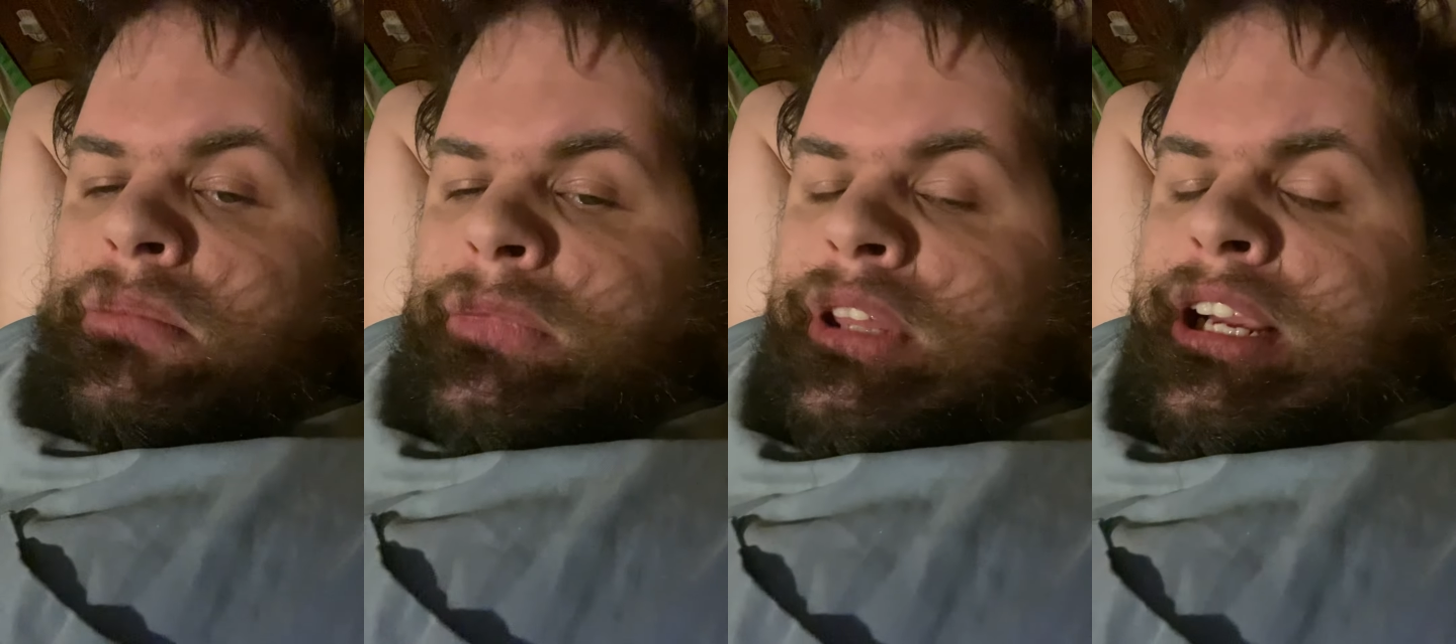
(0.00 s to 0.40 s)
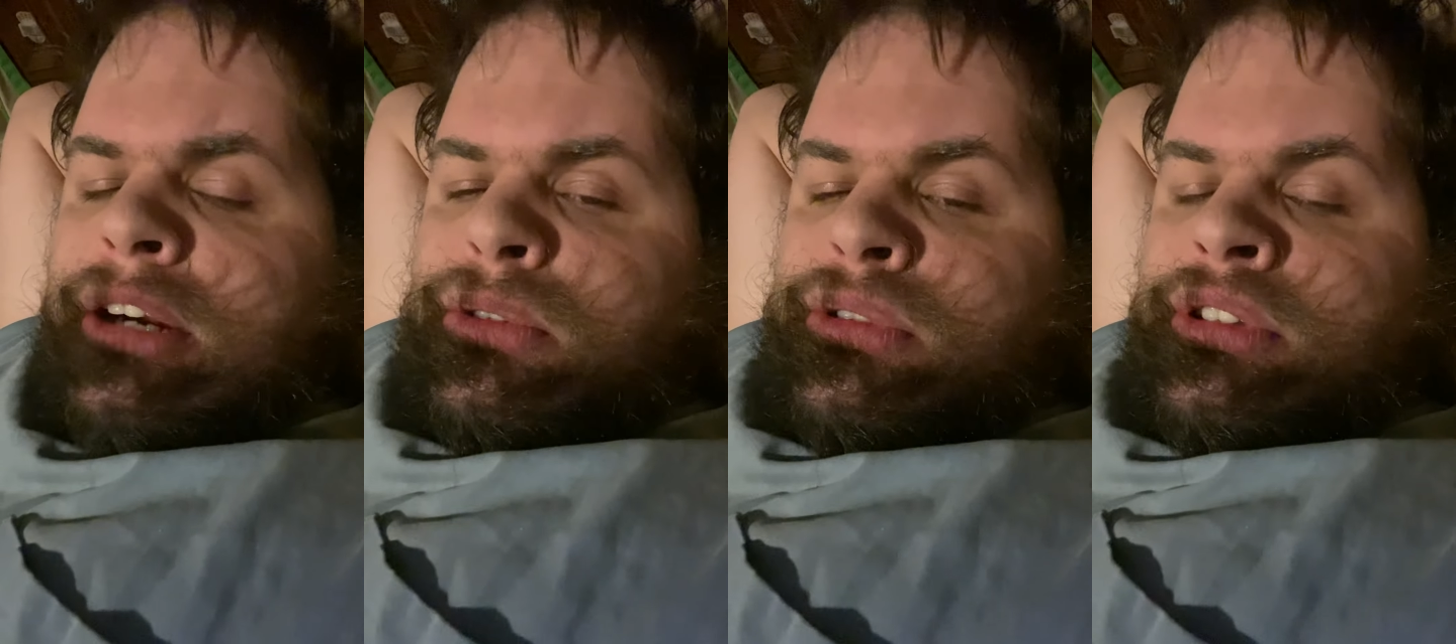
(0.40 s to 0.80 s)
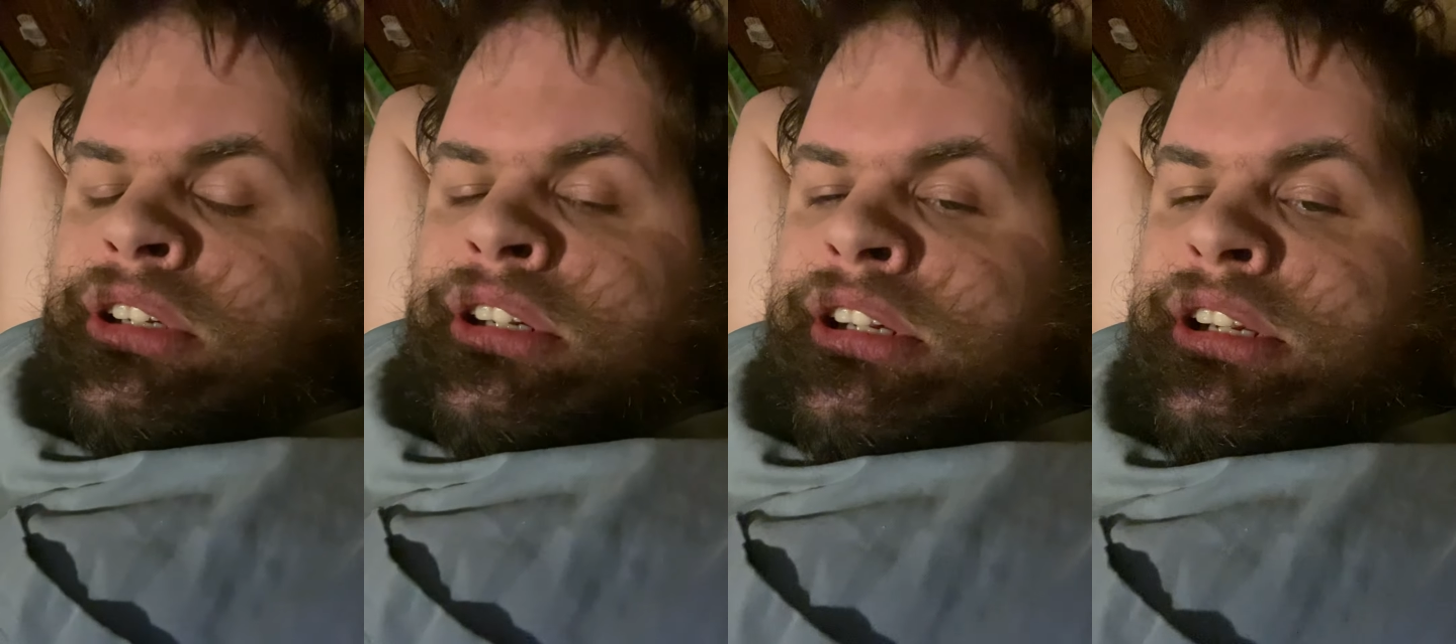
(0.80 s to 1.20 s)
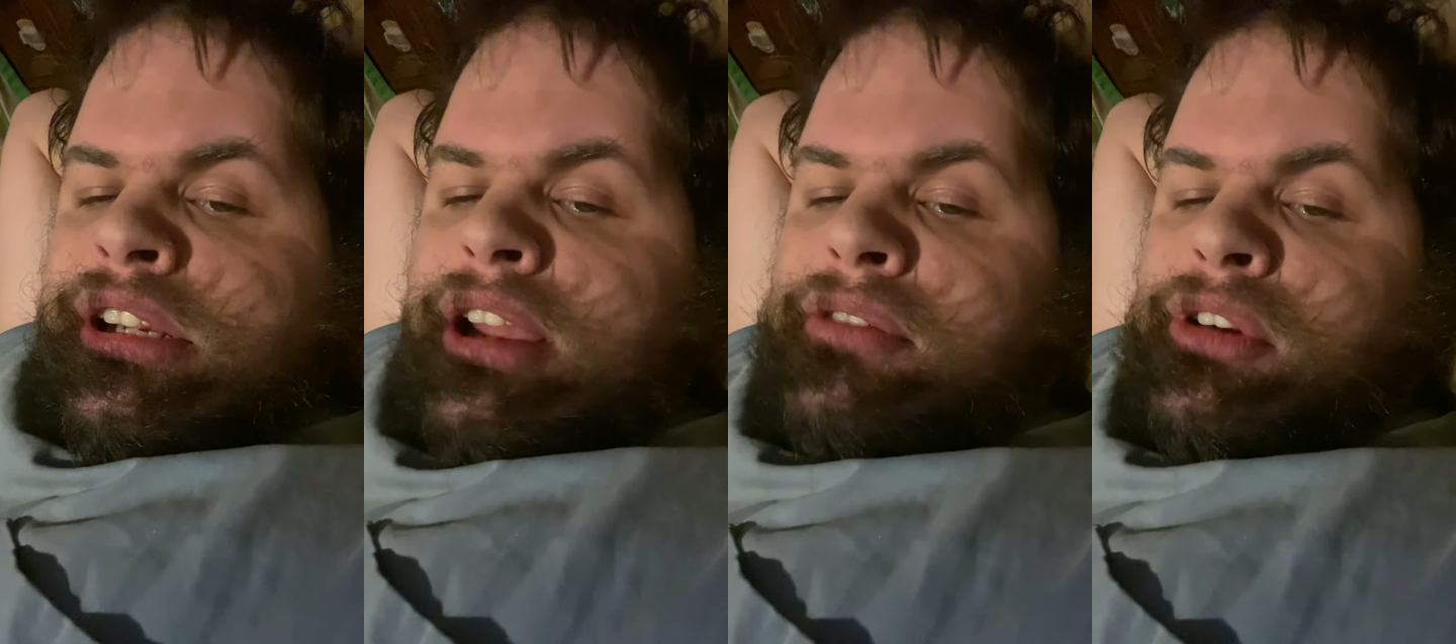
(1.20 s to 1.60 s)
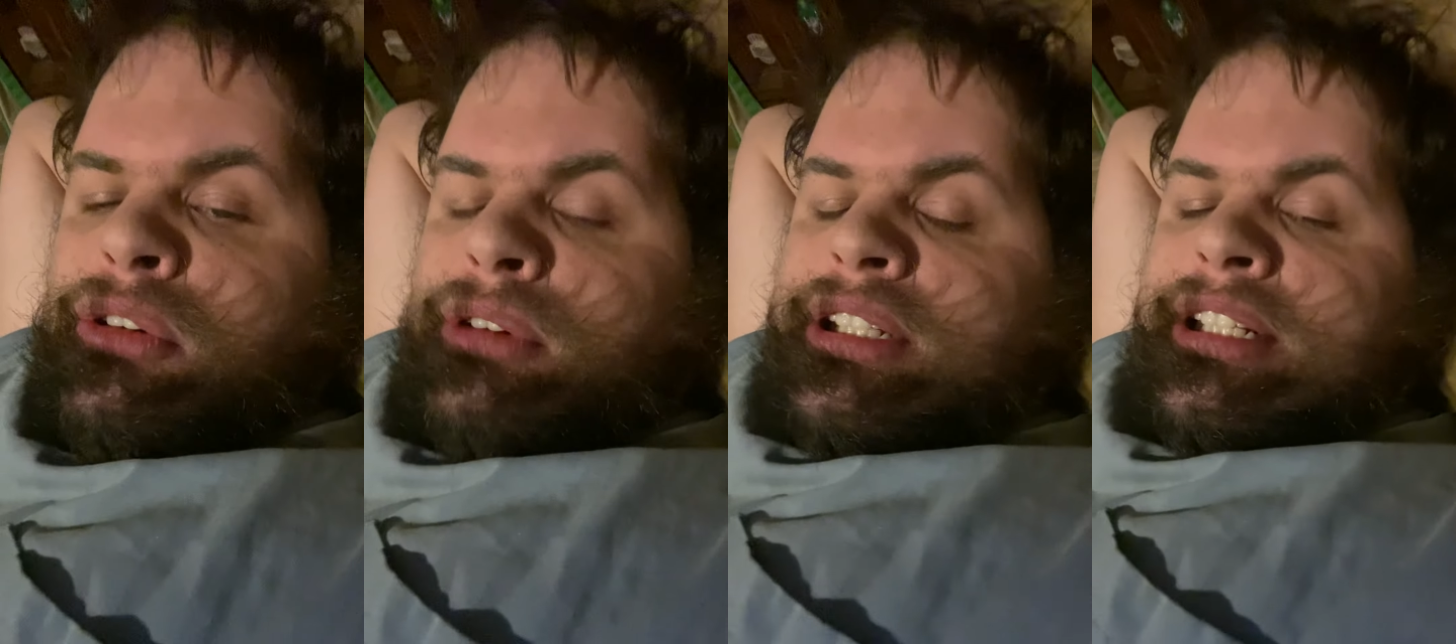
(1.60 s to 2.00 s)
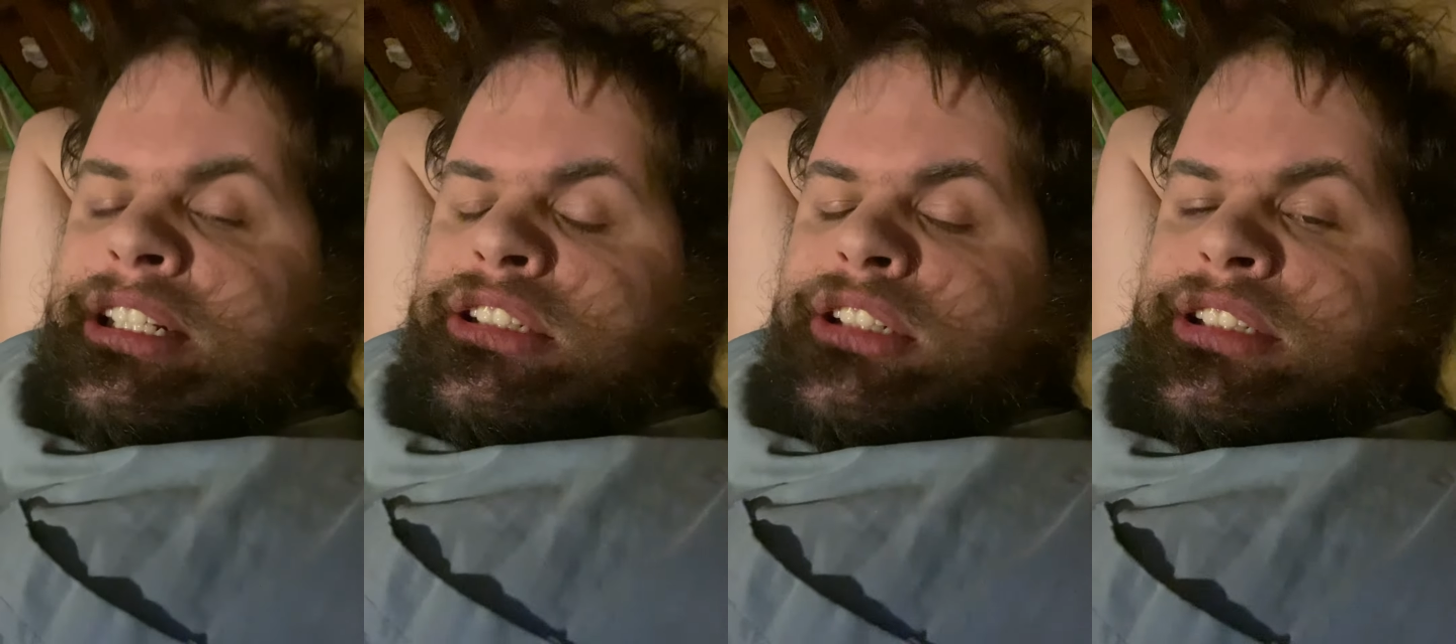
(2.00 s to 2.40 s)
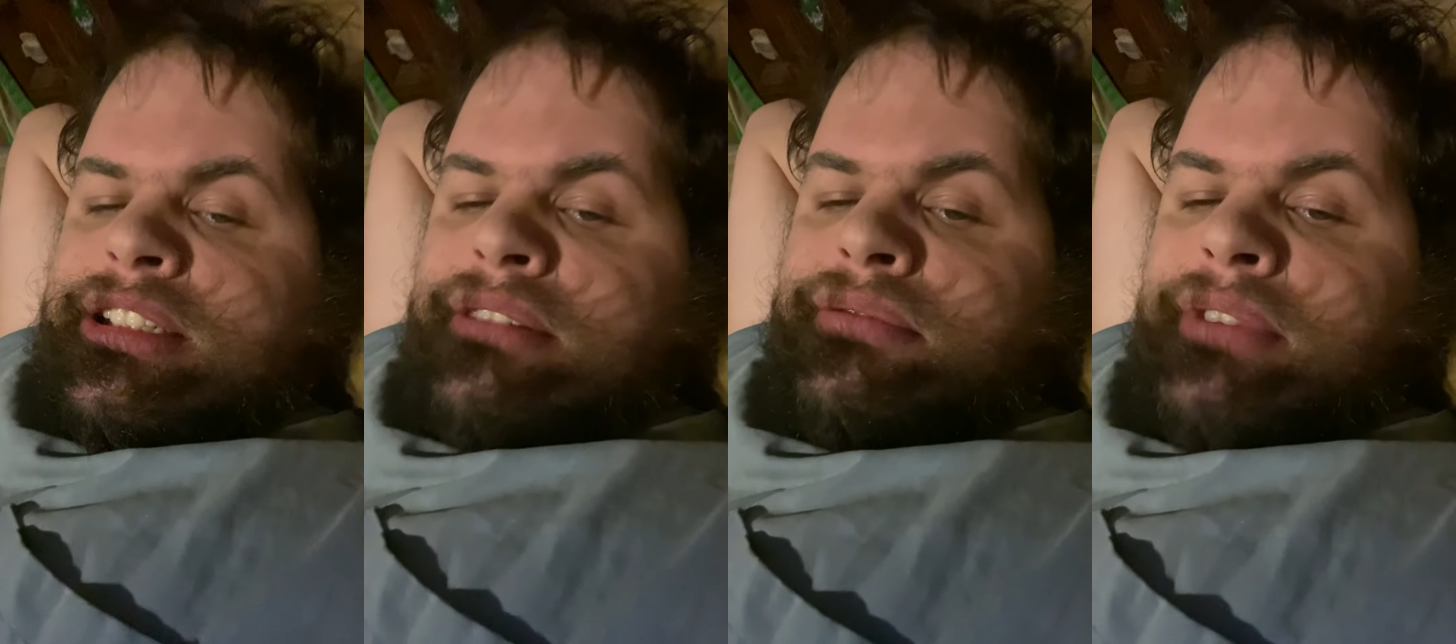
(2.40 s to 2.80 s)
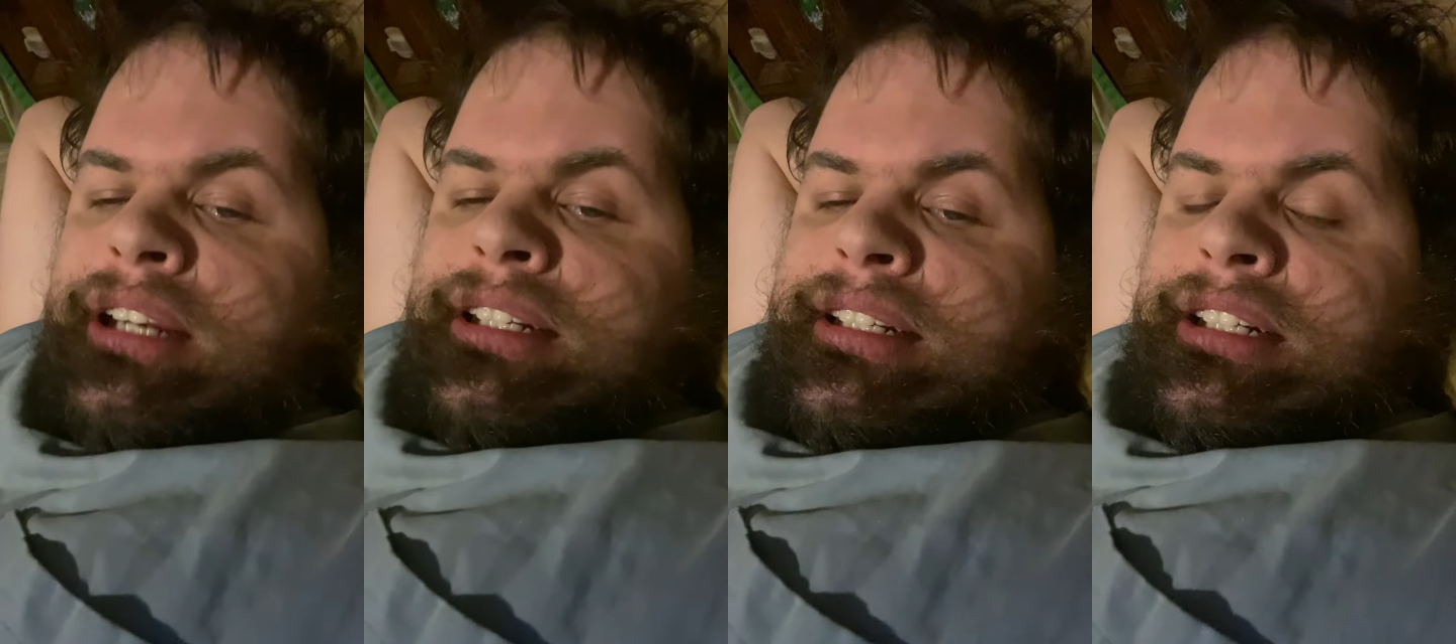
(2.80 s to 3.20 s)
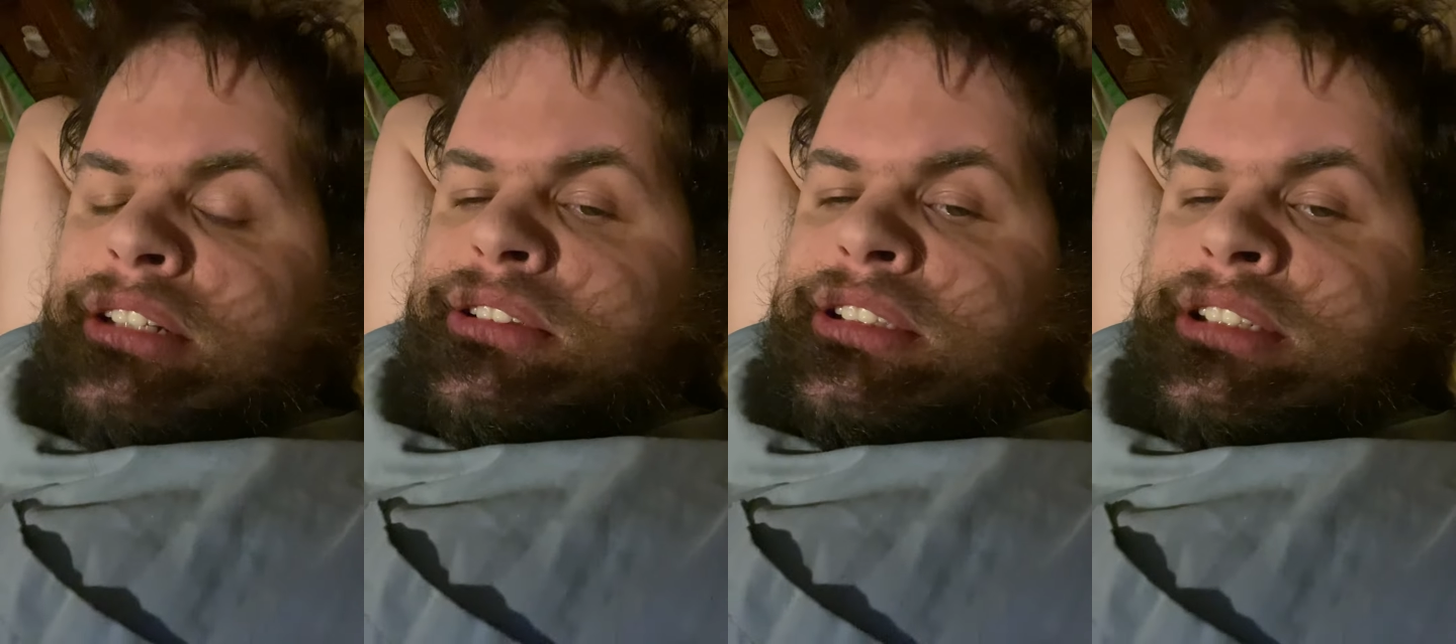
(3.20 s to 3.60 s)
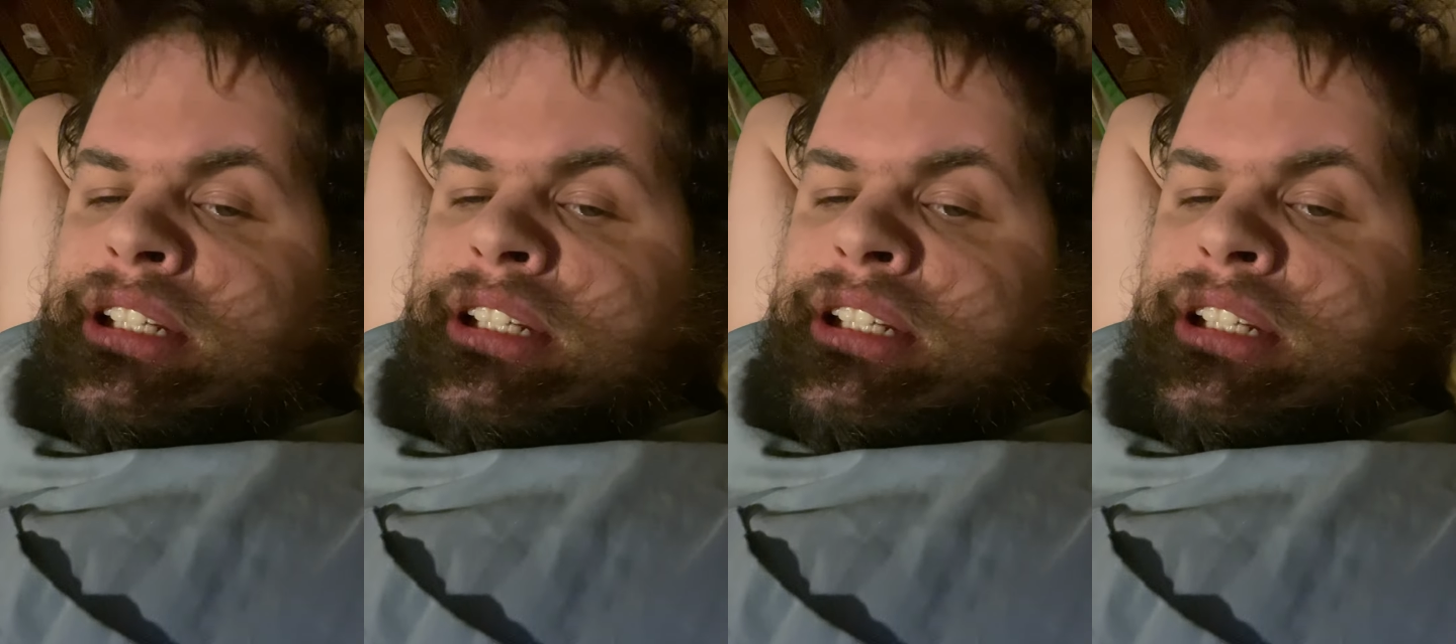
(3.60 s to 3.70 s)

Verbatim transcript: Now, if you're really interested in finding out,